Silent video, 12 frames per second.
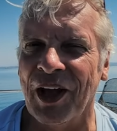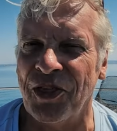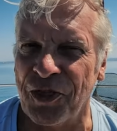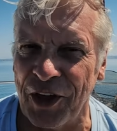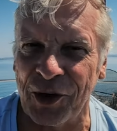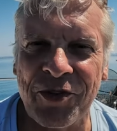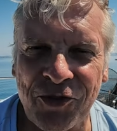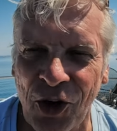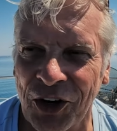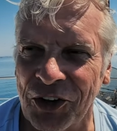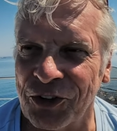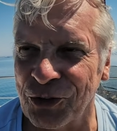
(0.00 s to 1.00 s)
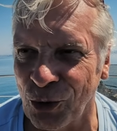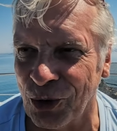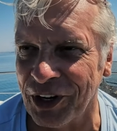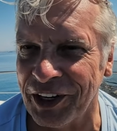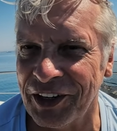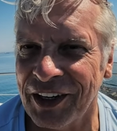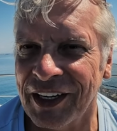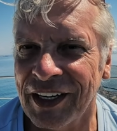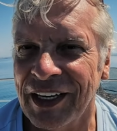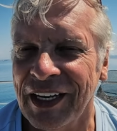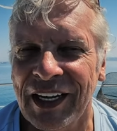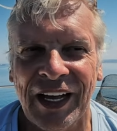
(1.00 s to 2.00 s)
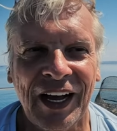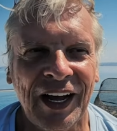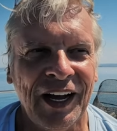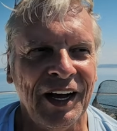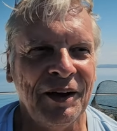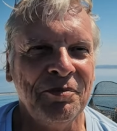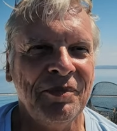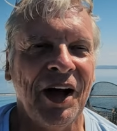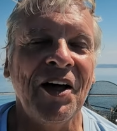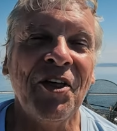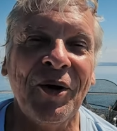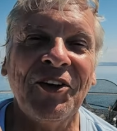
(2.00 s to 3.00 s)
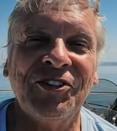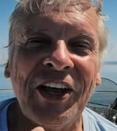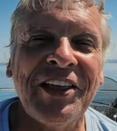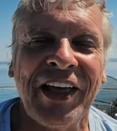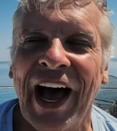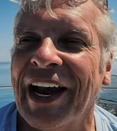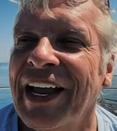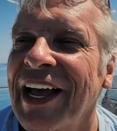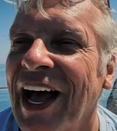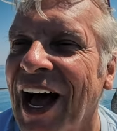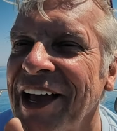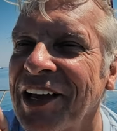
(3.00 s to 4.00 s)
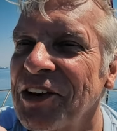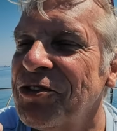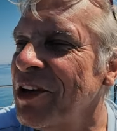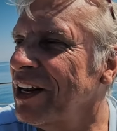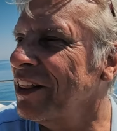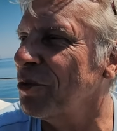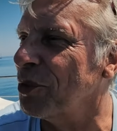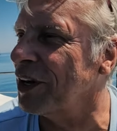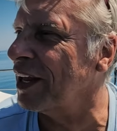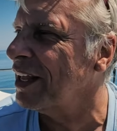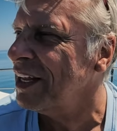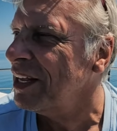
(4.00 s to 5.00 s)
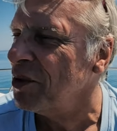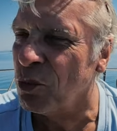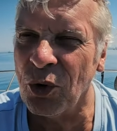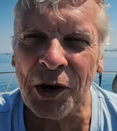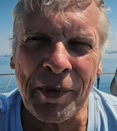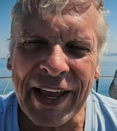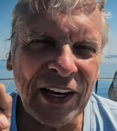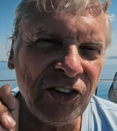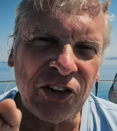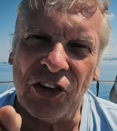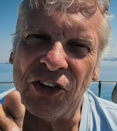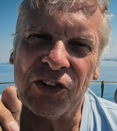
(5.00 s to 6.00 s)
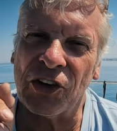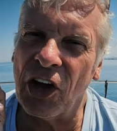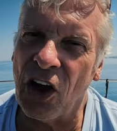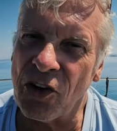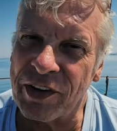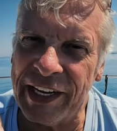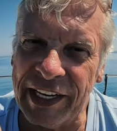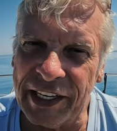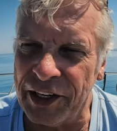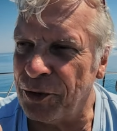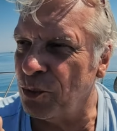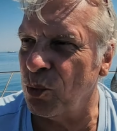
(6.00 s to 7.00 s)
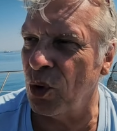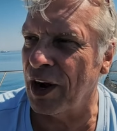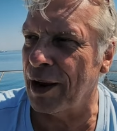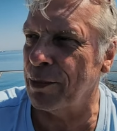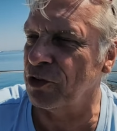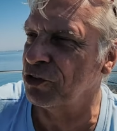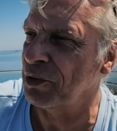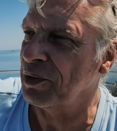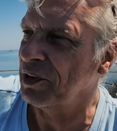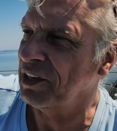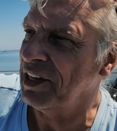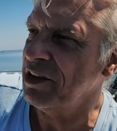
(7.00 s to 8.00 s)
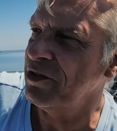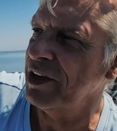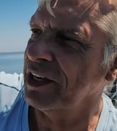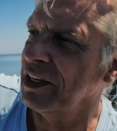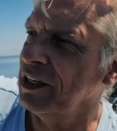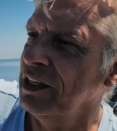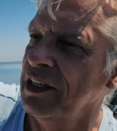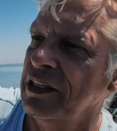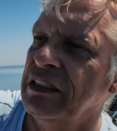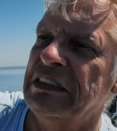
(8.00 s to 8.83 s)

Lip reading: I think we've got it sorted. Although I say that, I got a feeling that one of my engines overheated when I was leaving